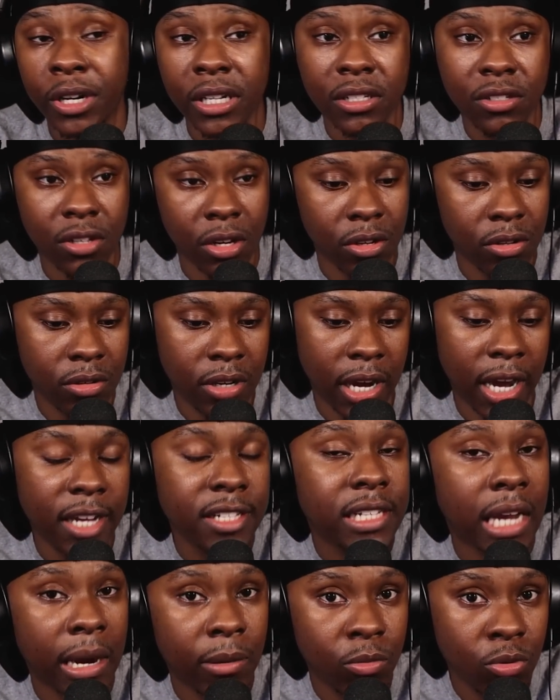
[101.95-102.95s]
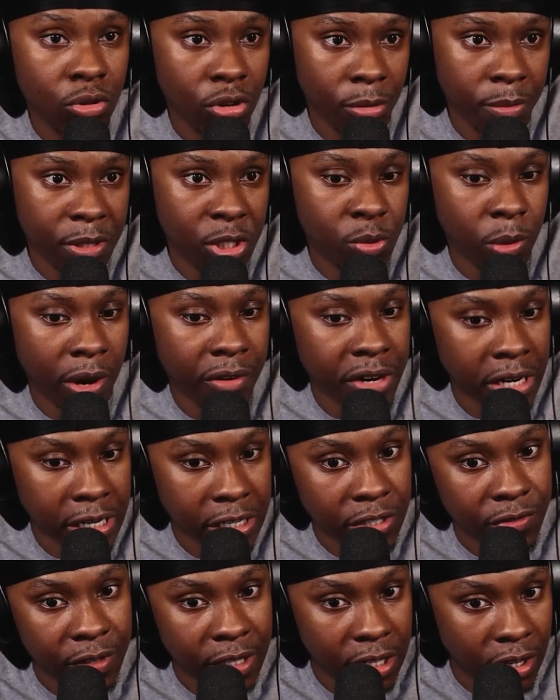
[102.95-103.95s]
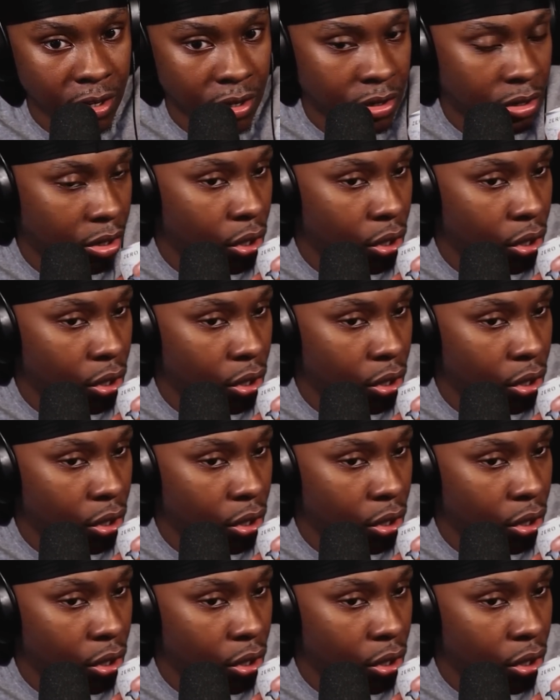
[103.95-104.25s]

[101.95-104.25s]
So guys, I will not be swearing in this video.